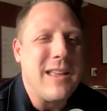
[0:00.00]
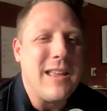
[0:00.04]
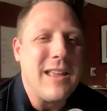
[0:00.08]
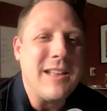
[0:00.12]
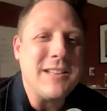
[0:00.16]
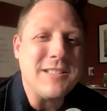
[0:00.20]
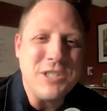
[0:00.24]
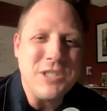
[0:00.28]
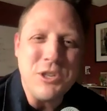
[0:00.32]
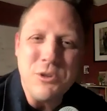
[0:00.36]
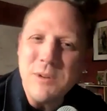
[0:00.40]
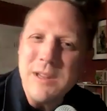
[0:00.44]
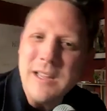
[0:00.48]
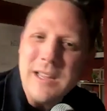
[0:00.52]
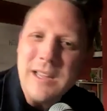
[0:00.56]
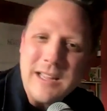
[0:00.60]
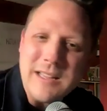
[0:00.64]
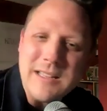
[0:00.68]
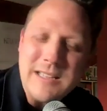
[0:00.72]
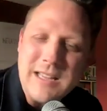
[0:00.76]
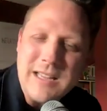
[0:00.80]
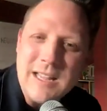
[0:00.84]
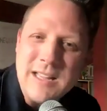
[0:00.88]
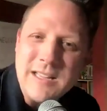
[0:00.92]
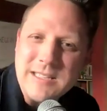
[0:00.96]
is unique
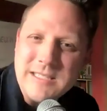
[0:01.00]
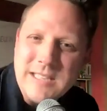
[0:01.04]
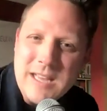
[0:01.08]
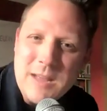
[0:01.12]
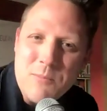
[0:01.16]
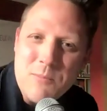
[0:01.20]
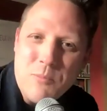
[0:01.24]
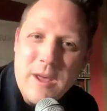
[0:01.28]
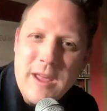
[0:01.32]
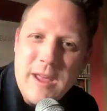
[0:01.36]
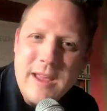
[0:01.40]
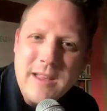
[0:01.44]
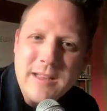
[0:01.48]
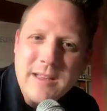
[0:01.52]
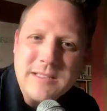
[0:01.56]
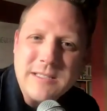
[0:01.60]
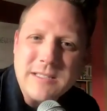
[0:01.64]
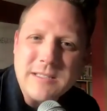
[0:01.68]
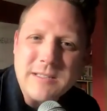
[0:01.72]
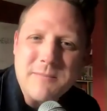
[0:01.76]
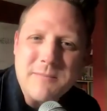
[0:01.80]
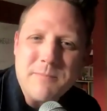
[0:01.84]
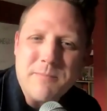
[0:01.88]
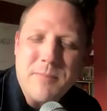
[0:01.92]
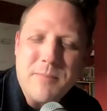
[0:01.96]
in in some
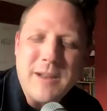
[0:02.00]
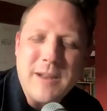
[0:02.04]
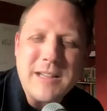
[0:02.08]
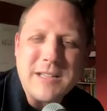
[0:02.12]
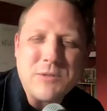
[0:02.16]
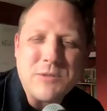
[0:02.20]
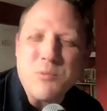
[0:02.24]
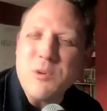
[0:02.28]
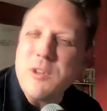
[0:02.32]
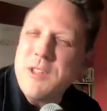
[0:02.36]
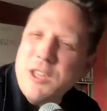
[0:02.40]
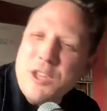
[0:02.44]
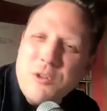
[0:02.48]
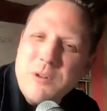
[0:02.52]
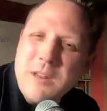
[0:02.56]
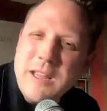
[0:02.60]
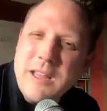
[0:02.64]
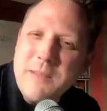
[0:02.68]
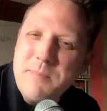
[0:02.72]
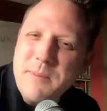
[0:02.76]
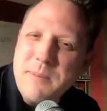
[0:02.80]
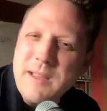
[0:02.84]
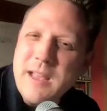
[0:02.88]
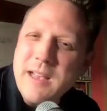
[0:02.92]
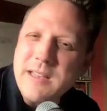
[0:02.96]
ways, but it's really
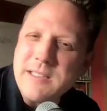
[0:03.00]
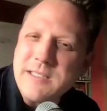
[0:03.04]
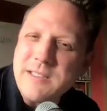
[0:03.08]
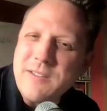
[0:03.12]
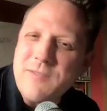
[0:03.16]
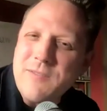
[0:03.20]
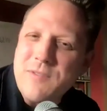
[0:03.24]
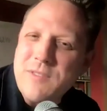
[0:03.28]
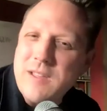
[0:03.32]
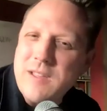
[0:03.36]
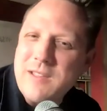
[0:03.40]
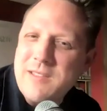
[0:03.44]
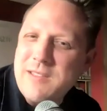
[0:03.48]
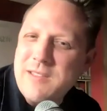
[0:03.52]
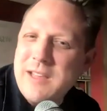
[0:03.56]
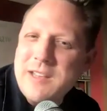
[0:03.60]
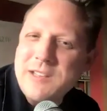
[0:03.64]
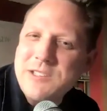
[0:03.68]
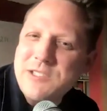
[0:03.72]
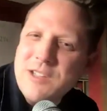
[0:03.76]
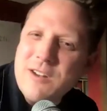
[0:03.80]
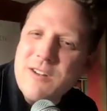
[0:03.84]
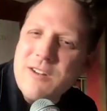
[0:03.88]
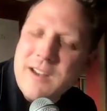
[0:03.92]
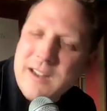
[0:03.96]
unique because of the
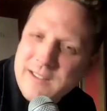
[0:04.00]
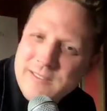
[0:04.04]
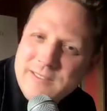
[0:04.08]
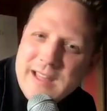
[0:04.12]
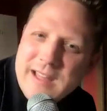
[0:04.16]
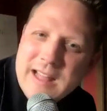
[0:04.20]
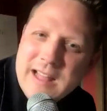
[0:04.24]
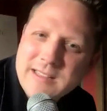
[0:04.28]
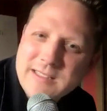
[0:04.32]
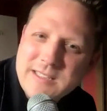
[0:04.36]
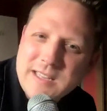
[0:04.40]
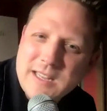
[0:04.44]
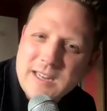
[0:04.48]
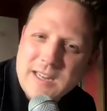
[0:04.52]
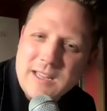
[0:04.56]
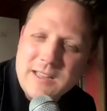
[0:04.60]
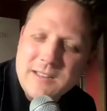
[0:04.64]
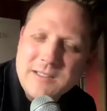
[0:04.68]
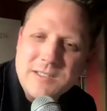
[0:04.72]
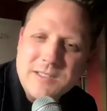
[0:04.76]
things that are in that city.